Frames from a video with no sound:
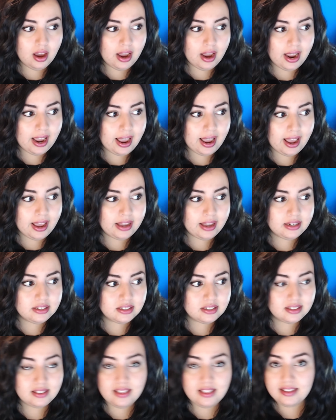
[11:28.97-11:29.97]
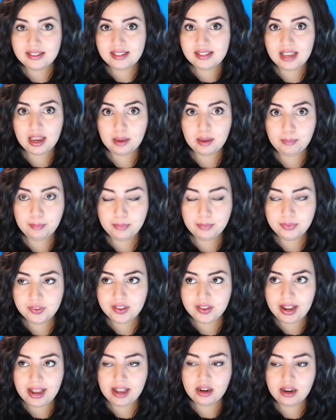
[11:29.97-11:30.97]
and The Sims,
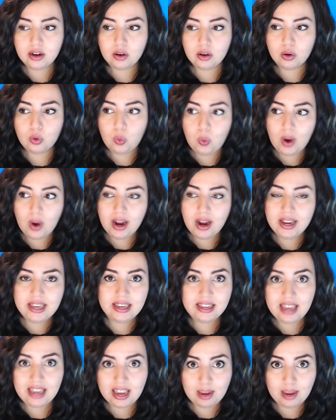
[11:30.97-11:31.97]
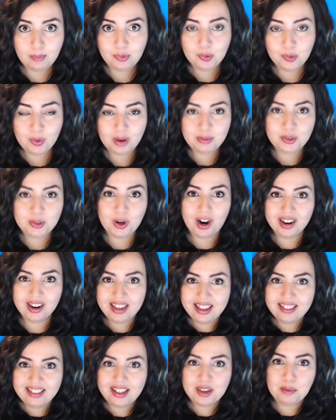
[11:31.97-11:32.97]
and quiet games where I'm
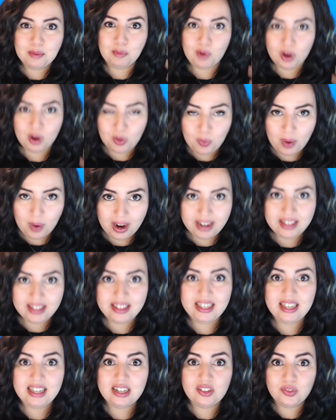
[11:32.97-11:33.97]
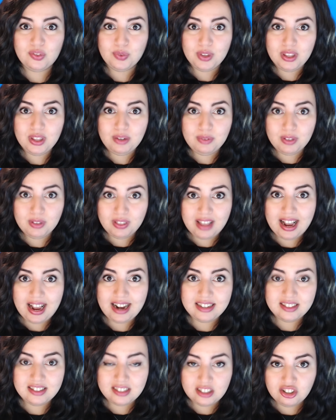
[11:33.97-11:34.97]
talking like more quietly and it's really
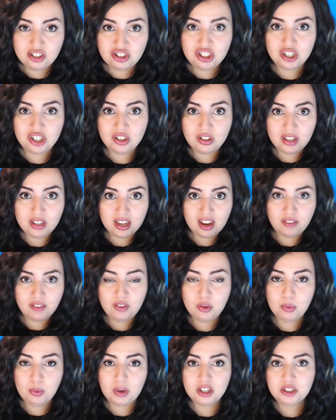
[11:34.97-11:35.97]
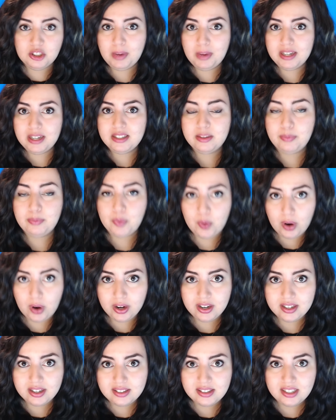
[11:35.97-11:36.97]
relaxed and chill. Like if you watch my
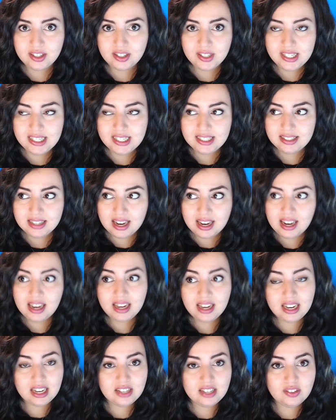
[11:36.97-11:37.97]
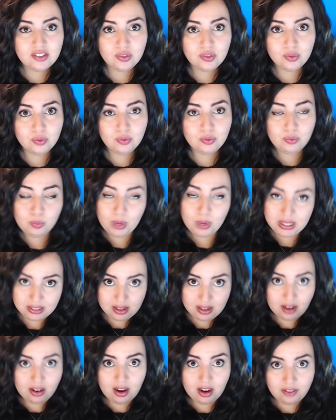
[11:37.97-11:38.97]
Subnautica series, it's what's
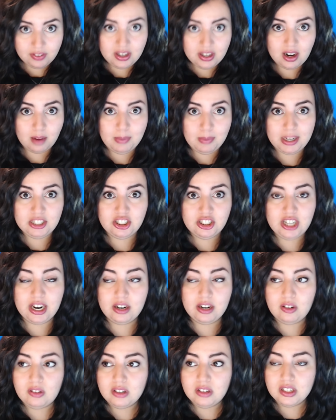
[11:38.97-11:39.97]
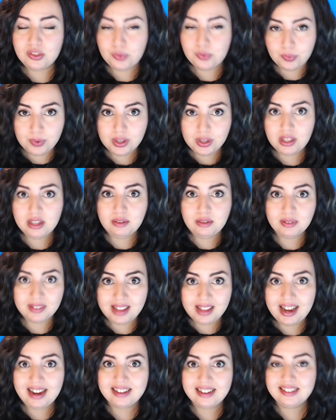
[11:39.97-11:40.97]
of it on my channel. It's really
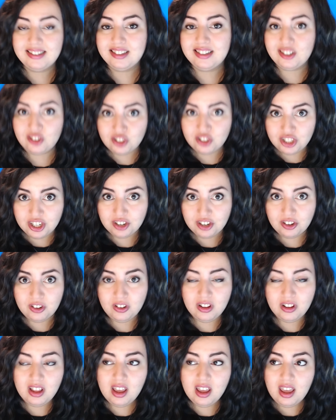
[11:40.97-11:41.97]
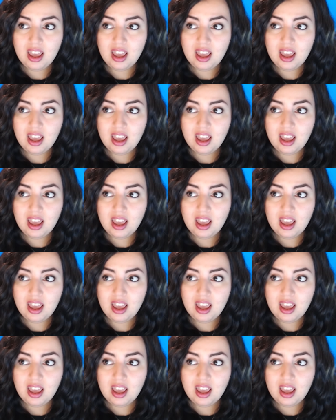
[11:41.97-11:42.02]
relaxed and chill.